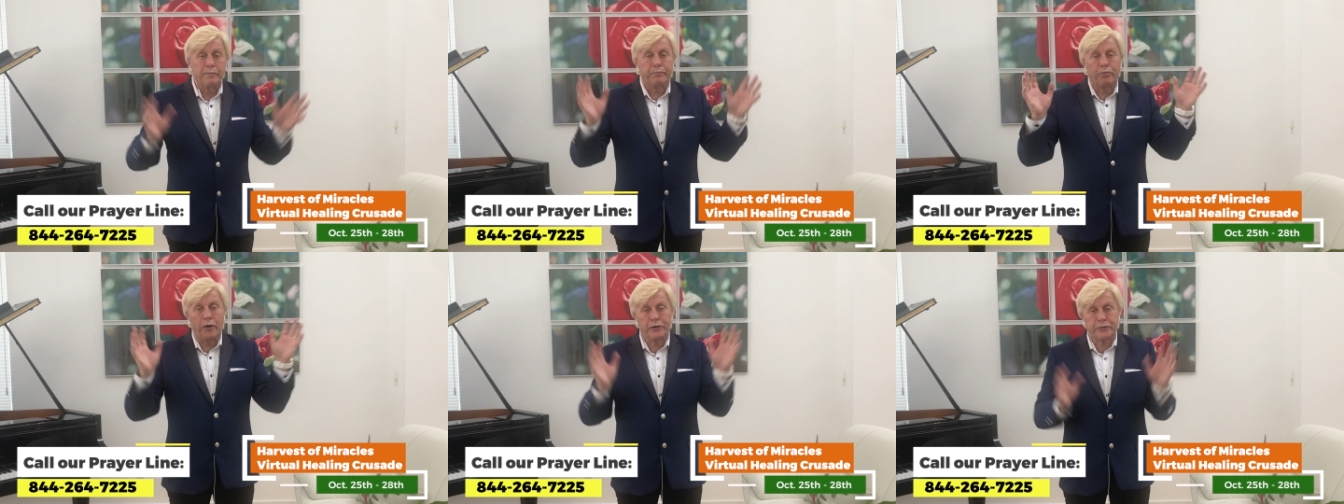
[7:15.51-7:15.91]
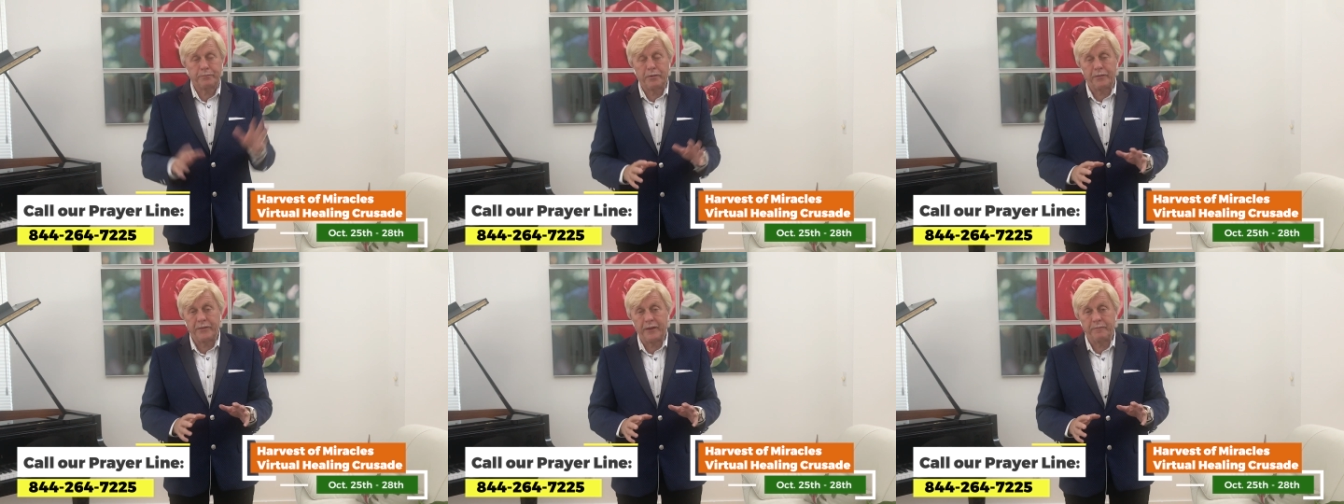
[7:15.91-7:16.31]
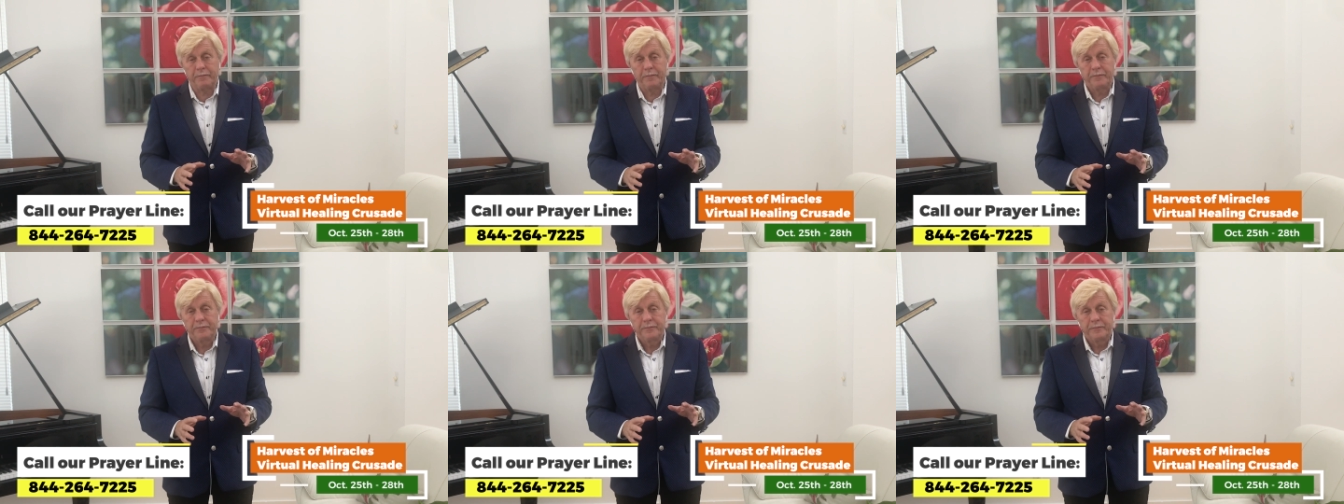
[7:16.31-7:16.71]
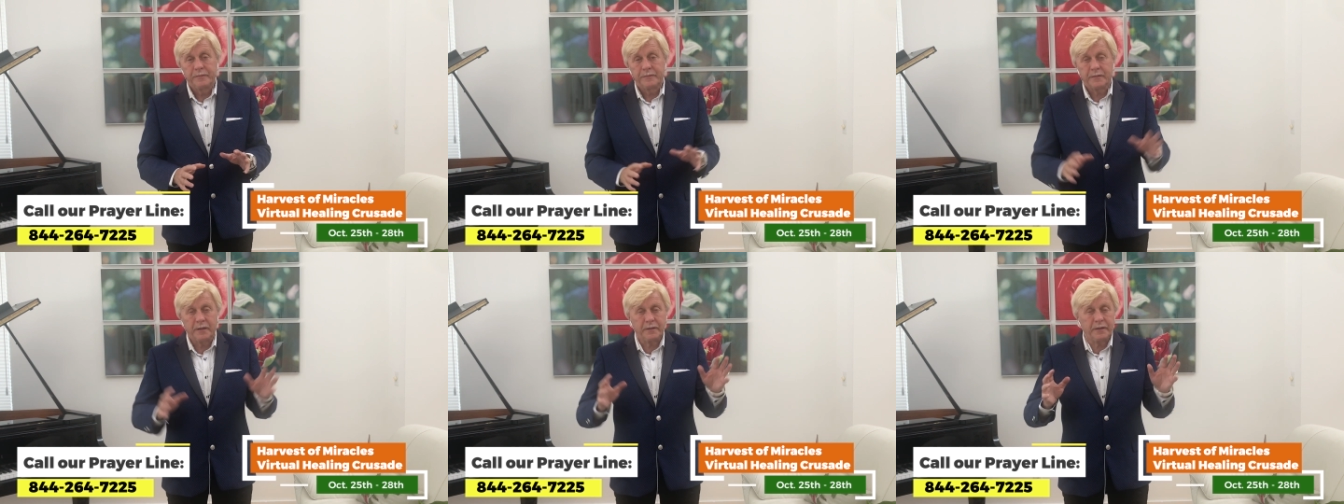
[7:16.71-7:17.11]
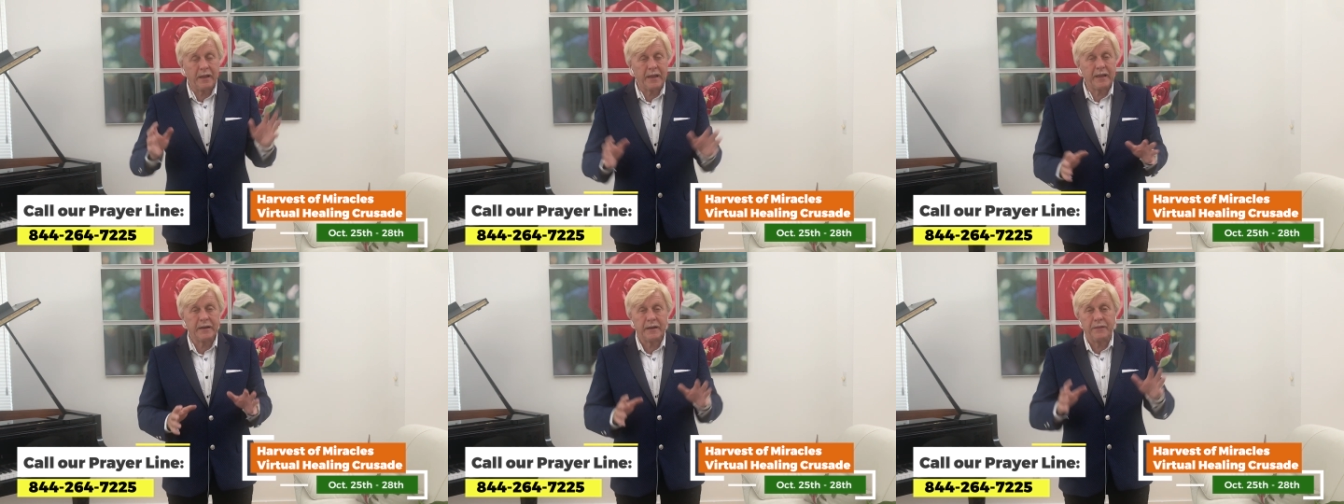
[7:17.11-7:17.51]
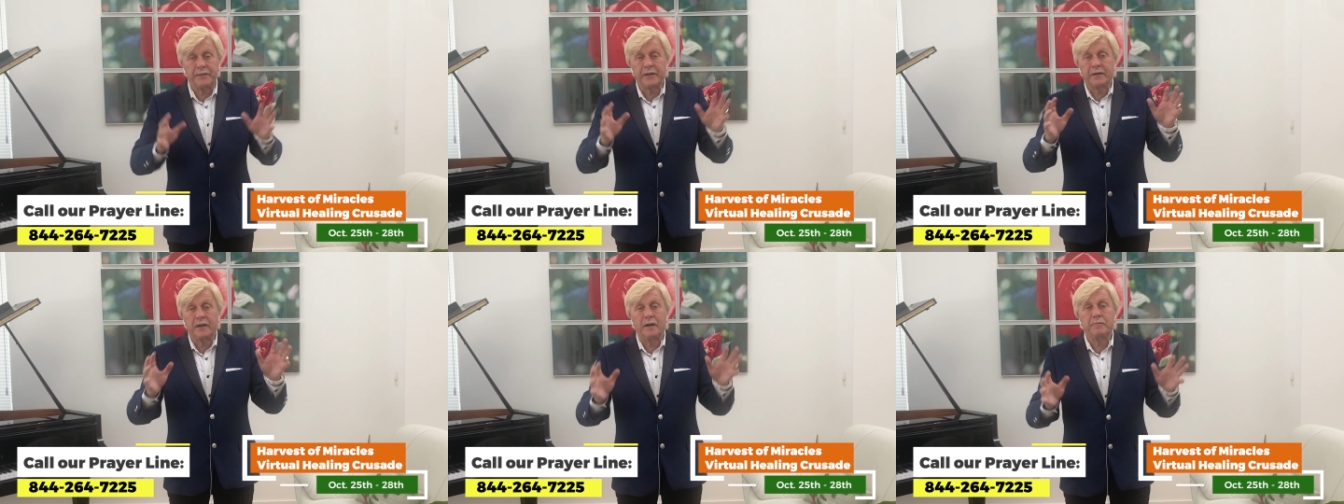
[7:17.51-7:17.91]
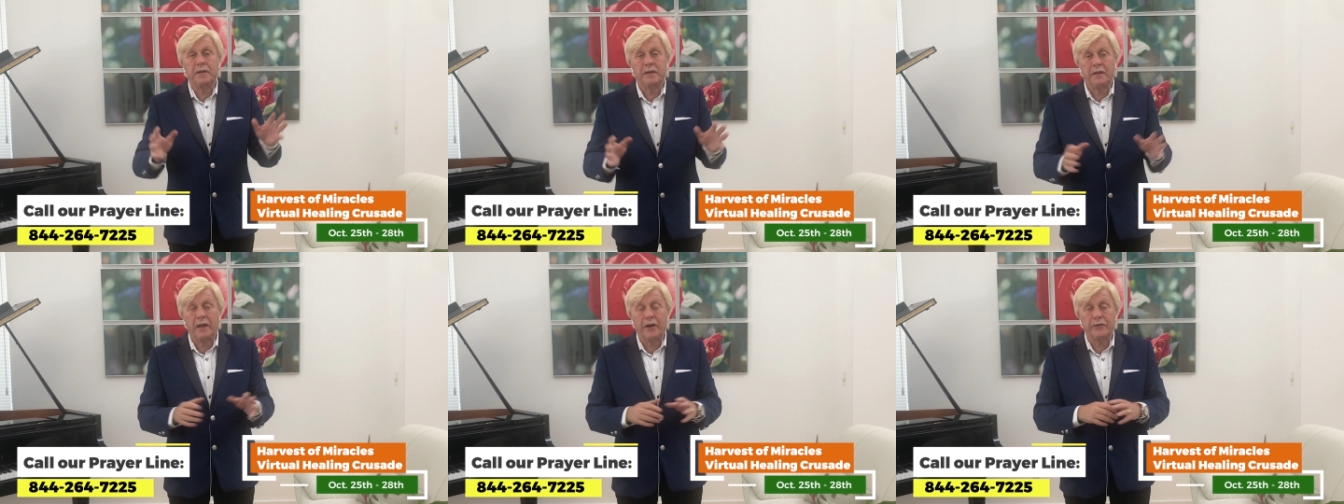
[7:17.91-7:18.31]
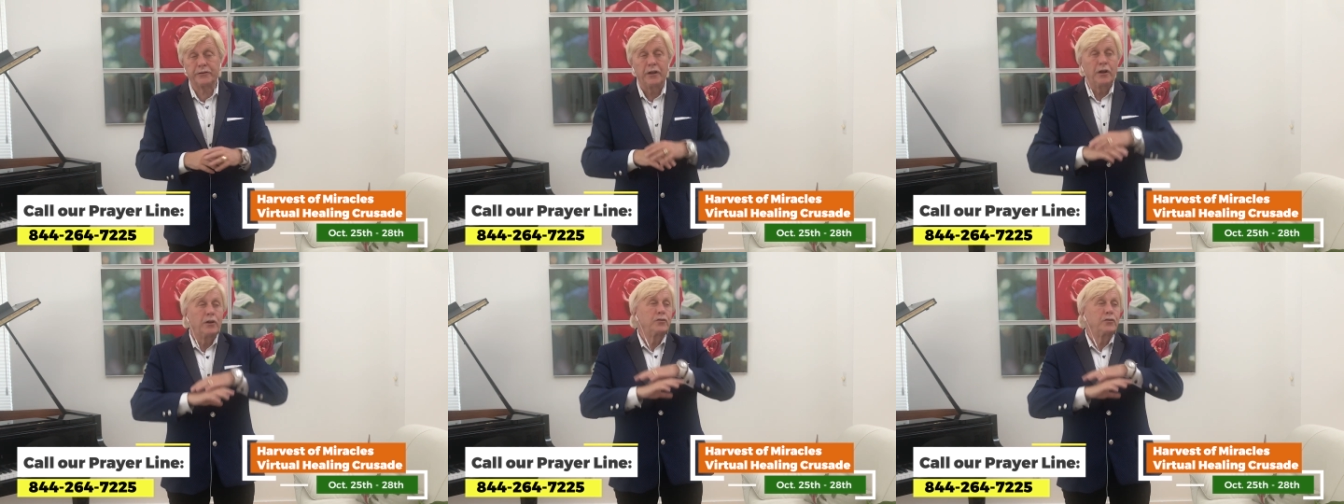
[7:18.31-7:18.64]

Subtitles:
Prosper them today and in the coming years.